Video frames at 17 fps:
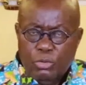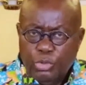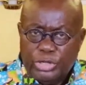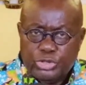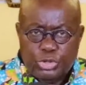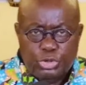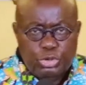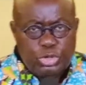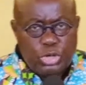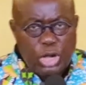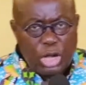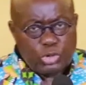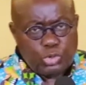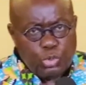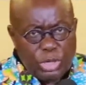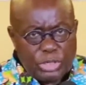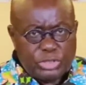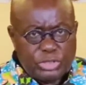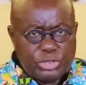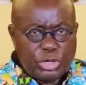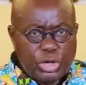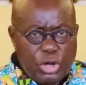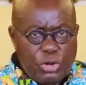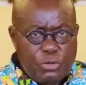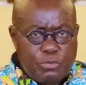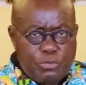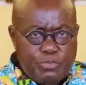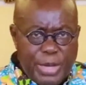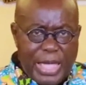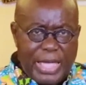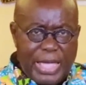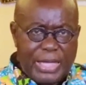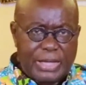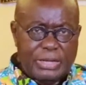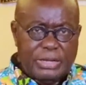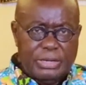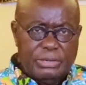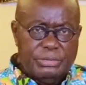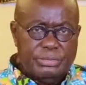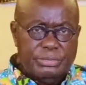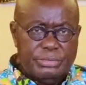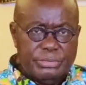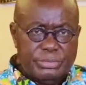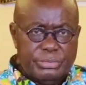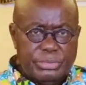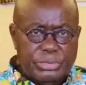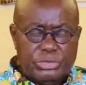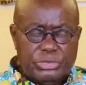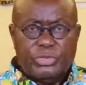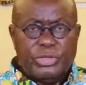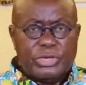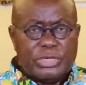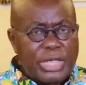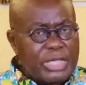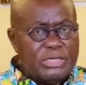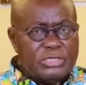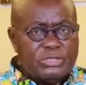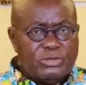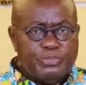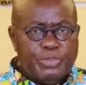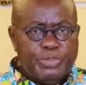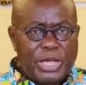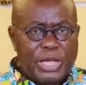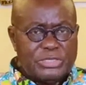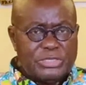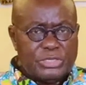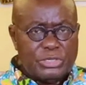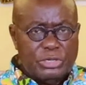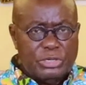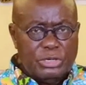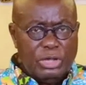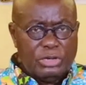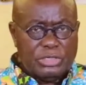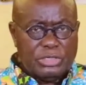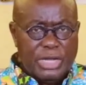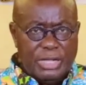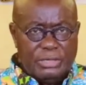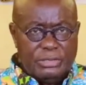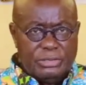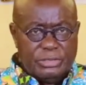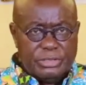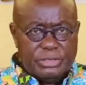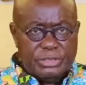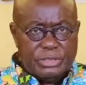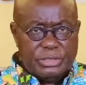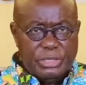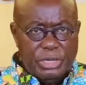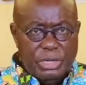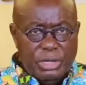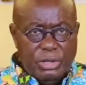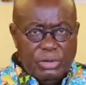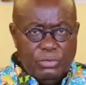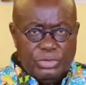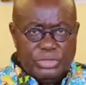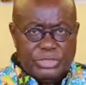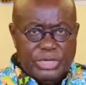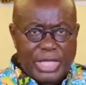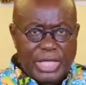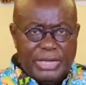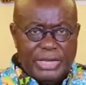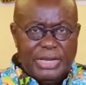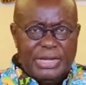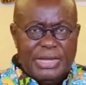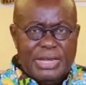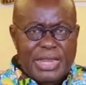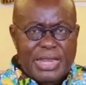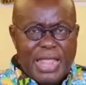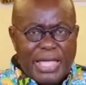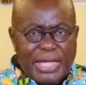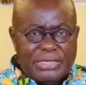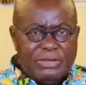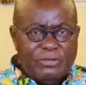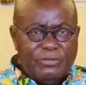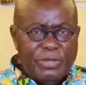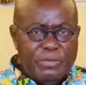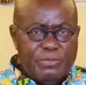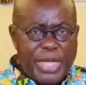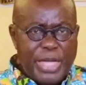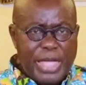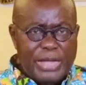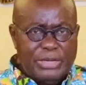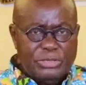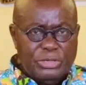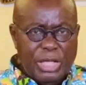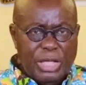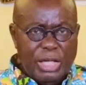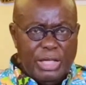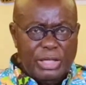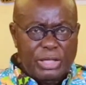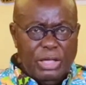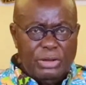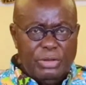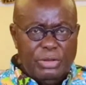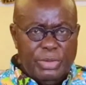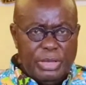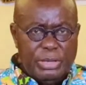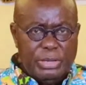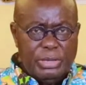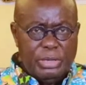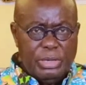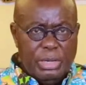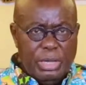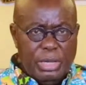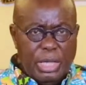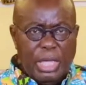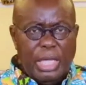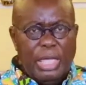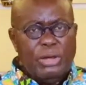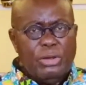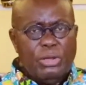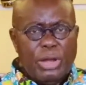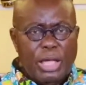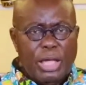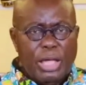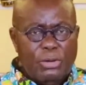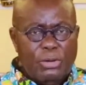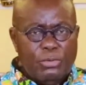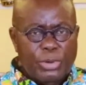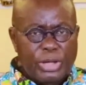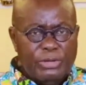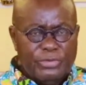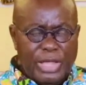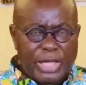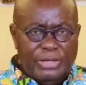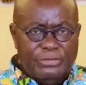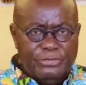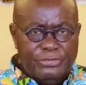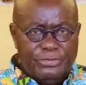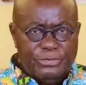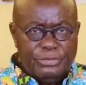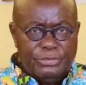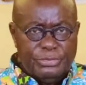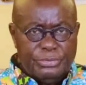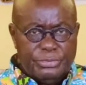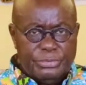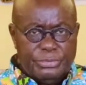We do not want to go back to the days of partial lockdowns, which had a negative impact on our economy and on our way of life.